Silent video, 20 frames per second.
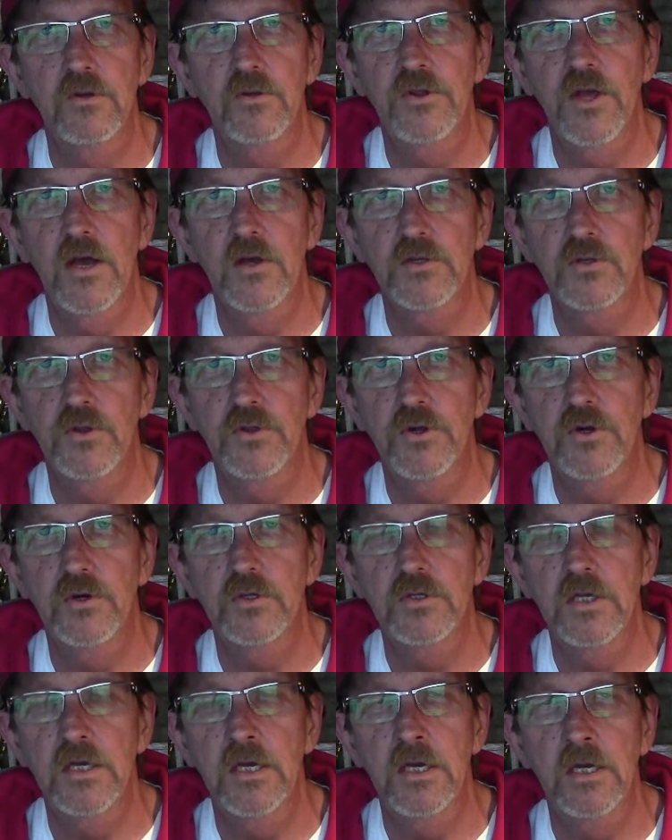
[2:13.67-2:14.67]

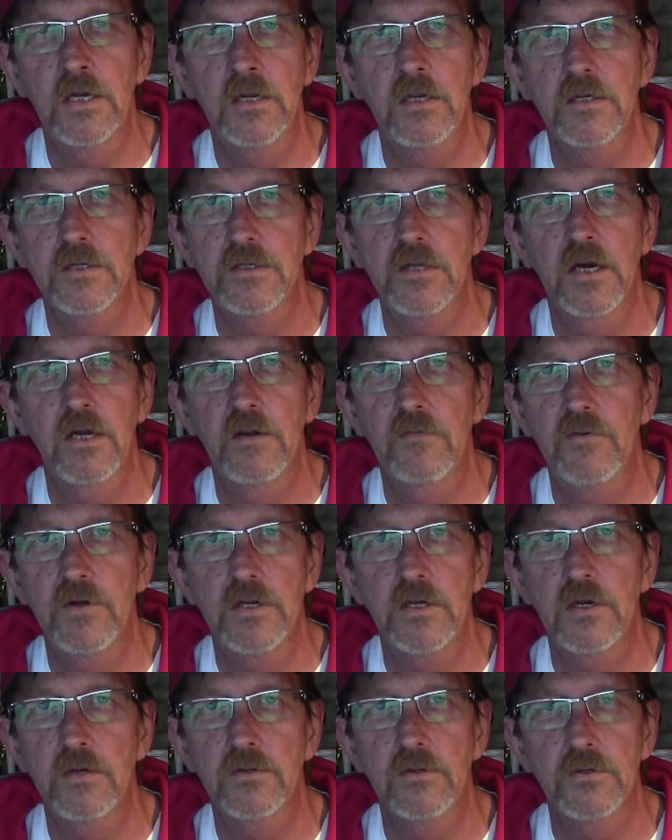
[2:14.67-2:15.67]
2013 is not a
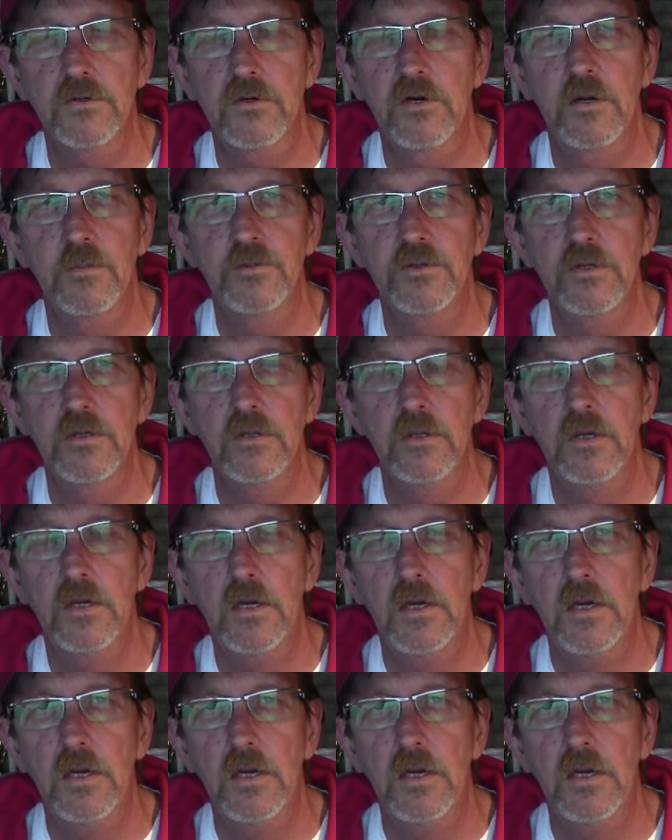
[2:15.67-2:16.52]
video description.